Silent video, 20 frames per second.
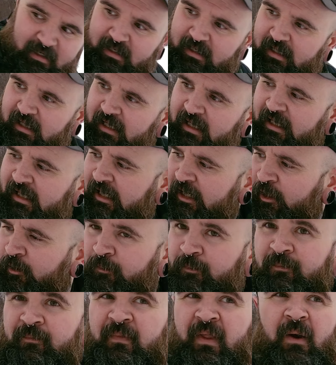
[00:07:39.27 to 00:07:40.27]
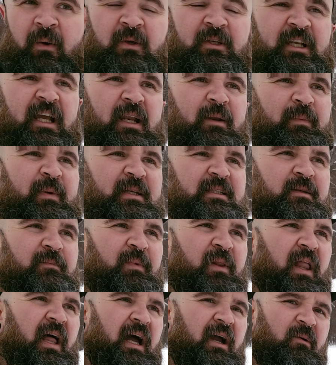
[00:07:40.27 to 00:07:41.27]
I wish I had a piece of
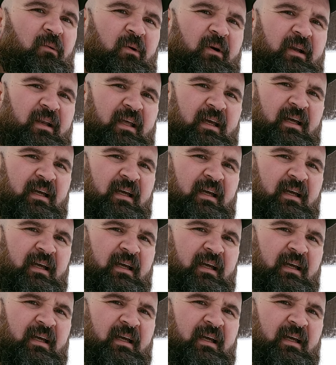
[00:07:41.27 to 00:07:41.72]
plywood.